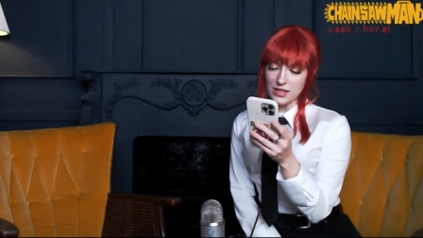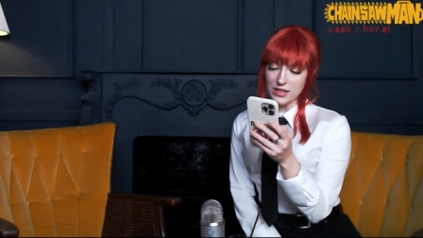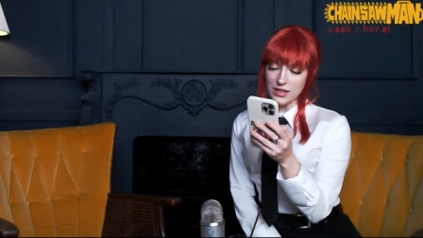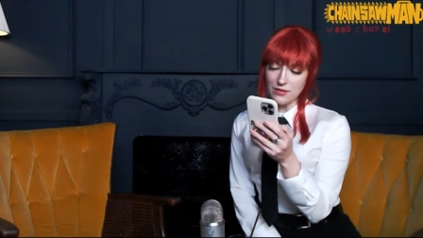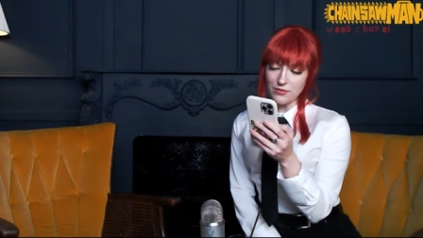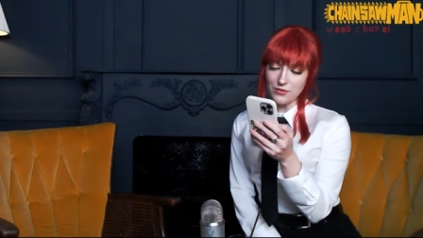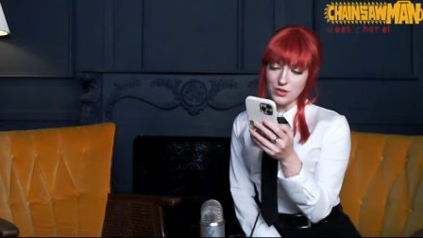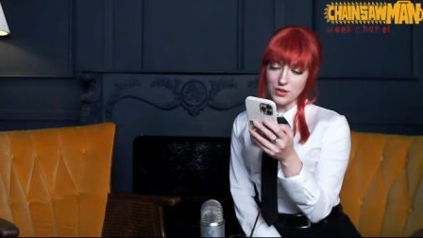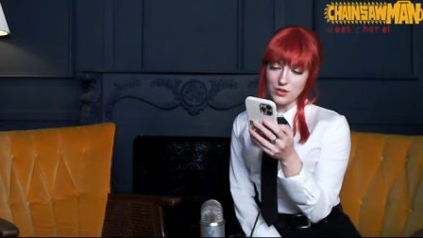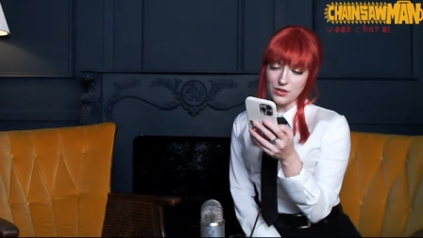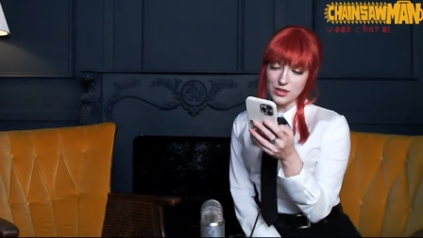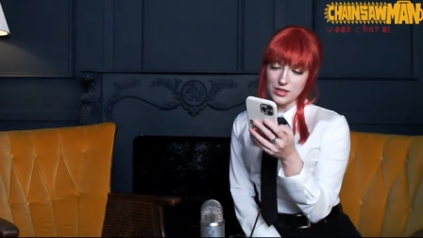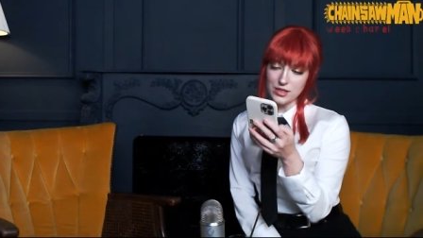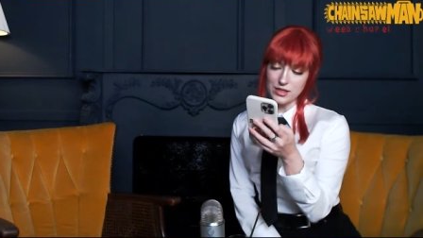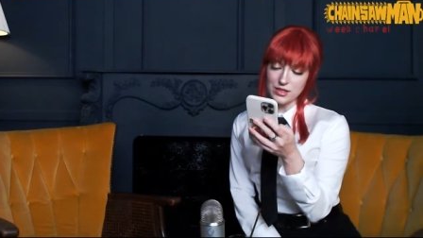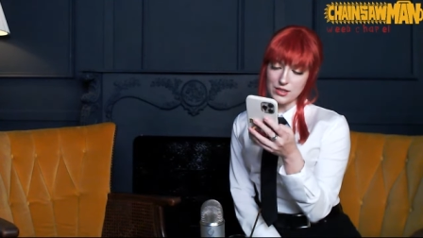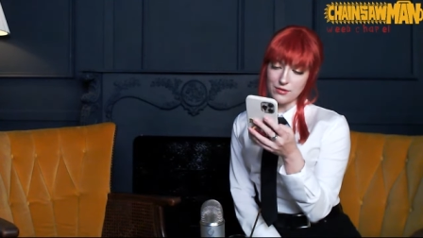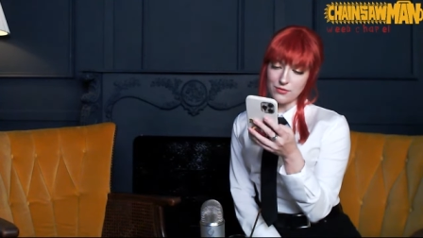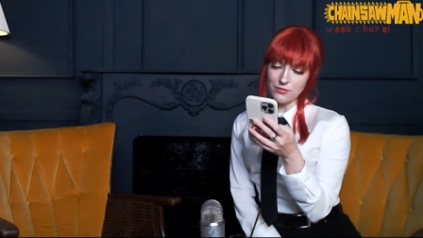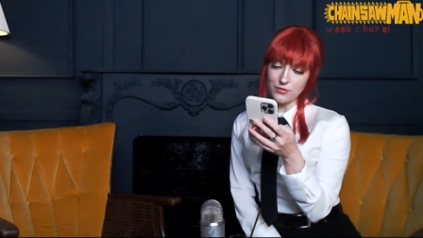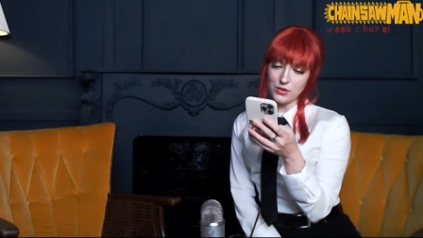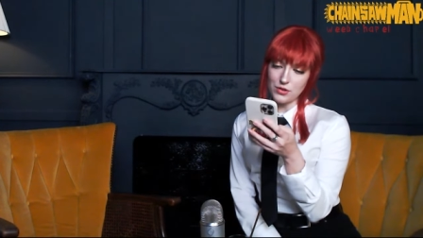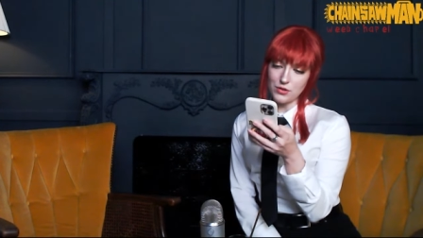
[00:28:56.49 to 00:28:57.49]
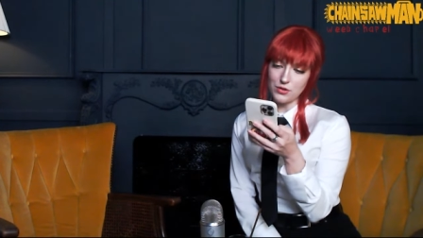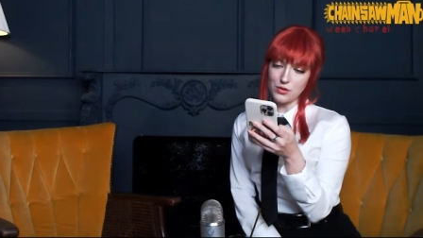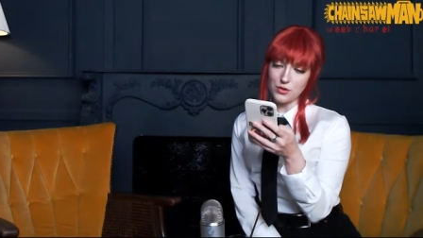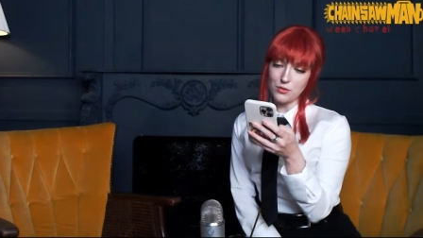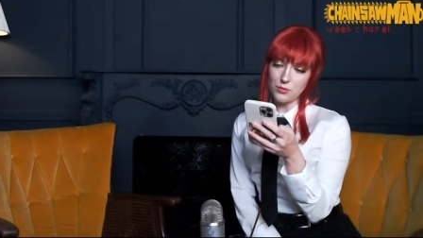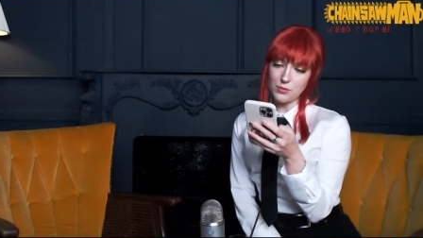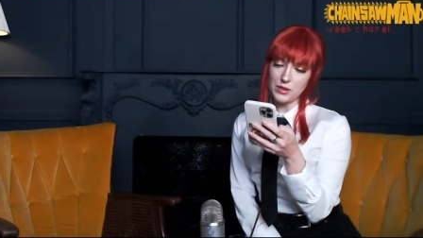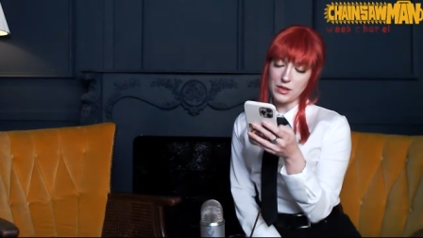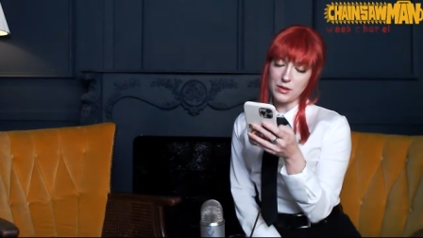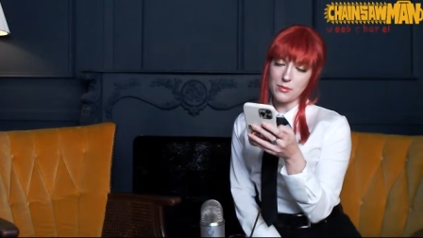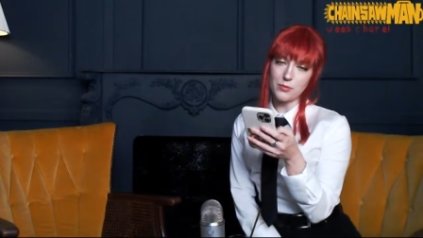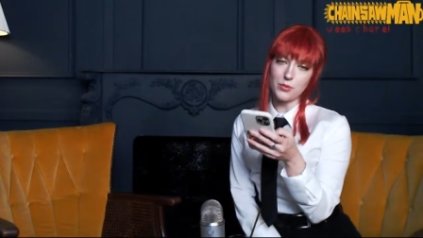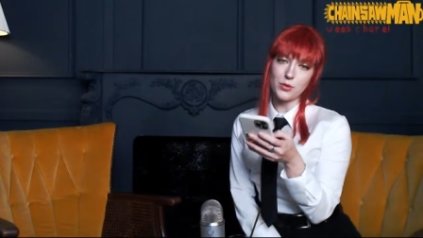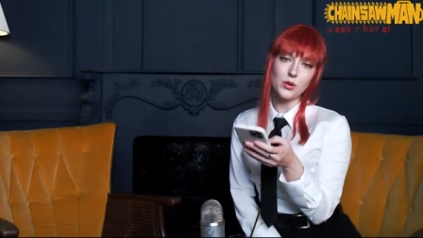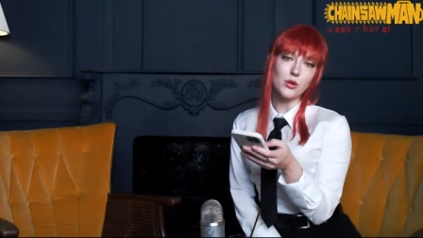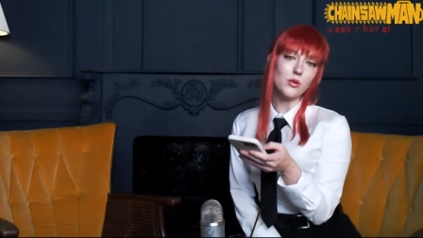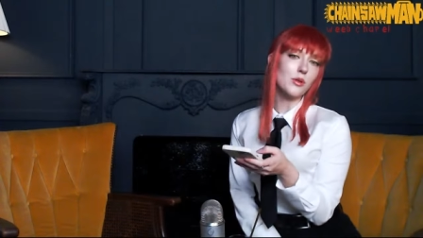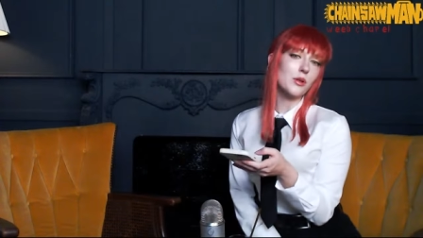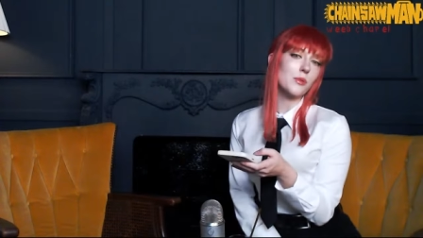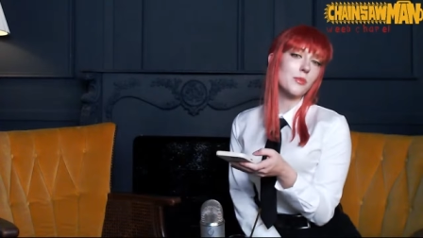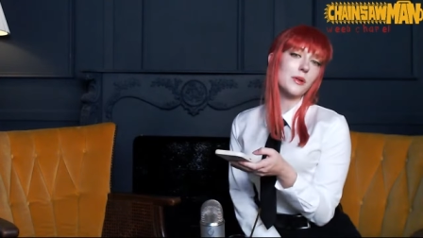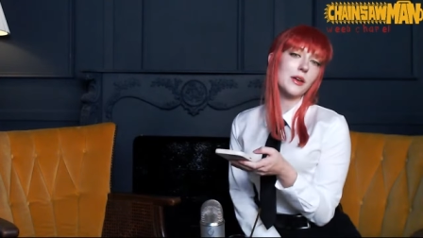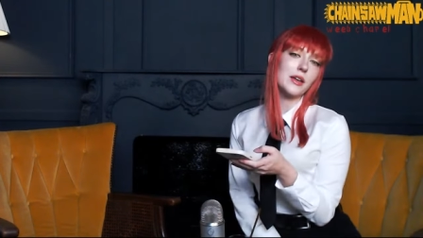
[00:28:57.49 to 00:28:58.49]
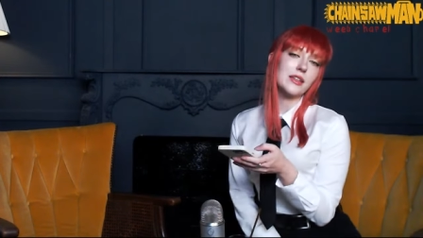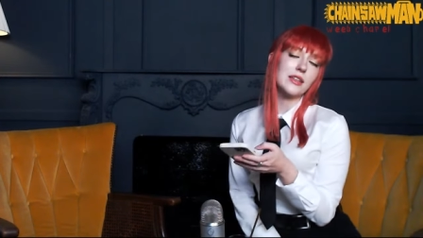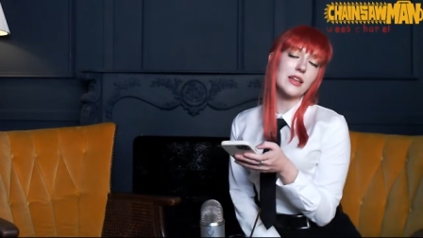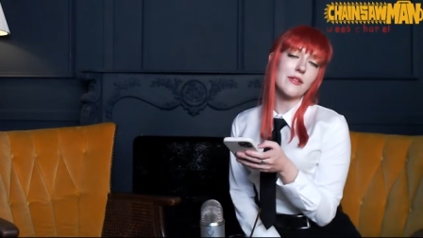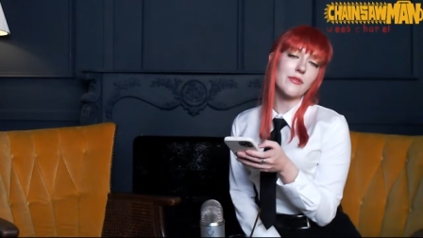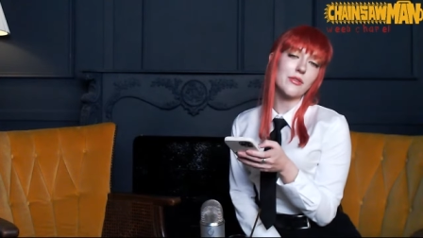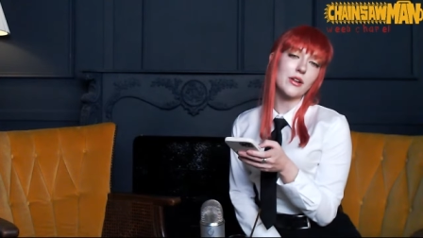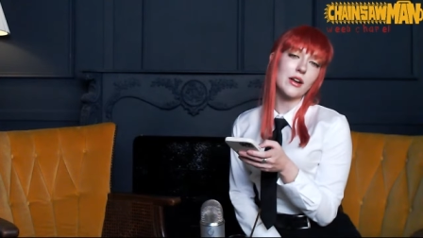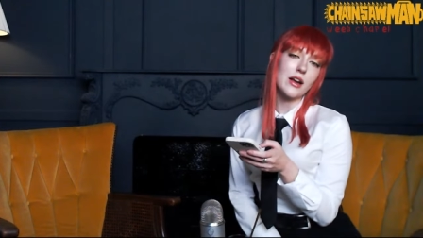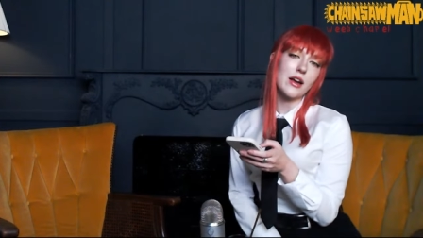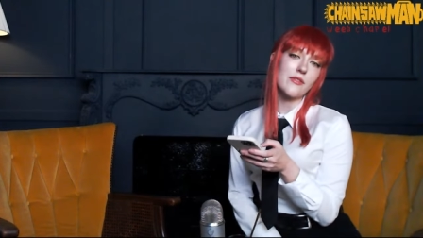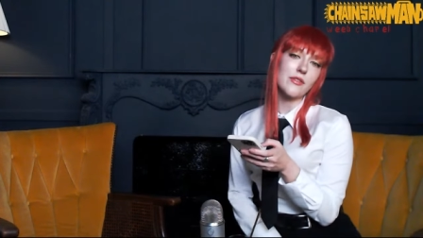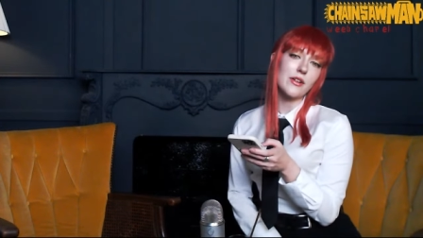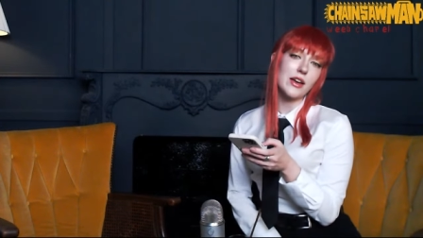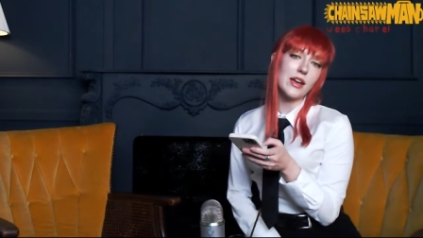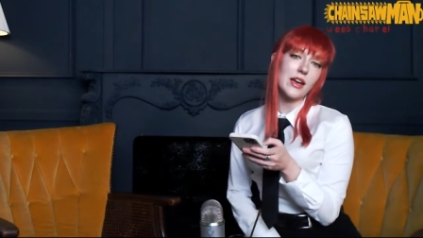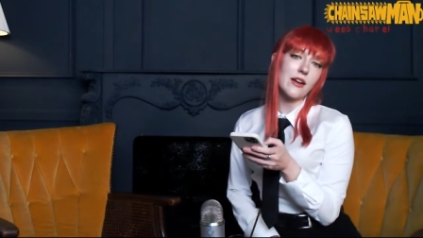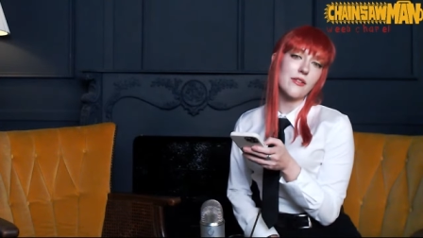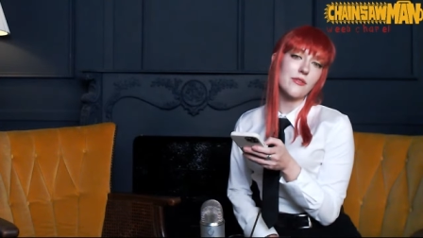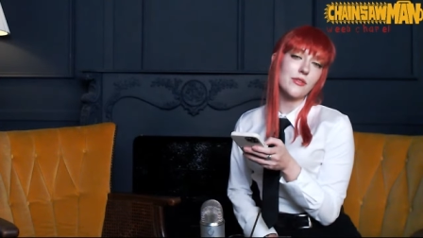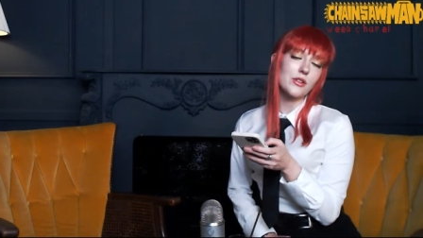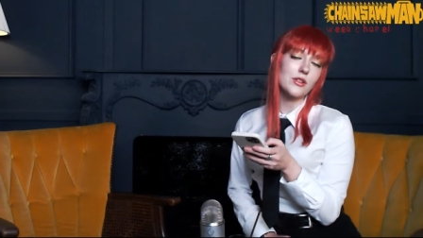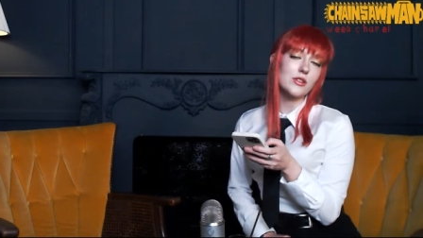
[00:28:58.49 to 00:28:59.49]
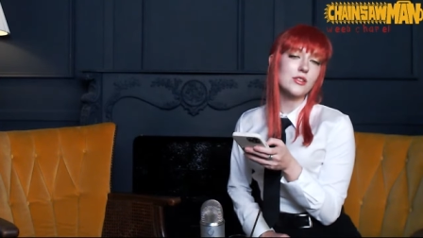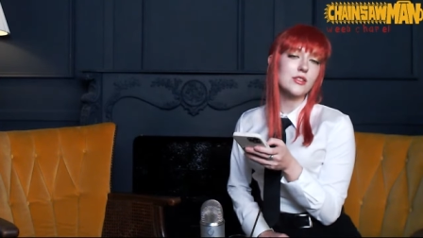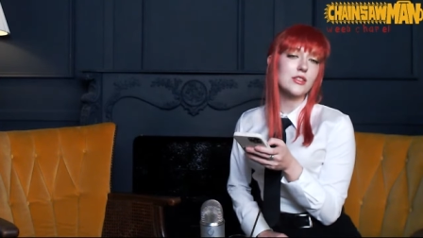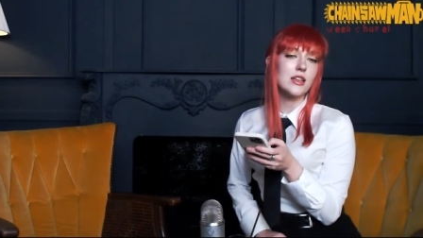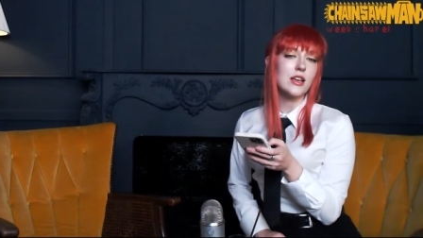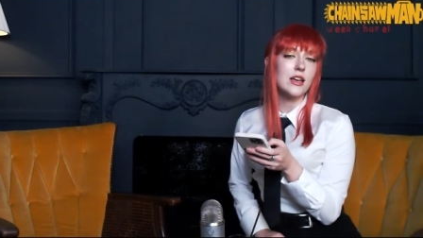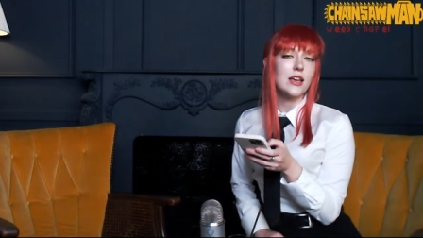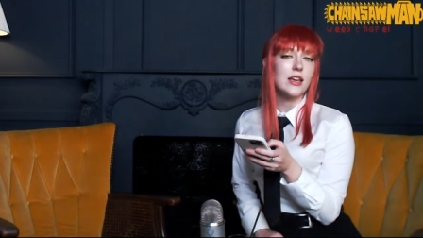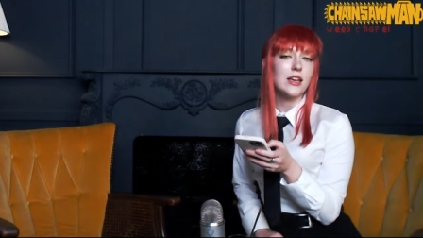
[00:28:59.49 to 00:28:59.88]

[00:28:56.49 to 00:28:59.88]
I've noticed a few new people. We're playing Never Have I Ever's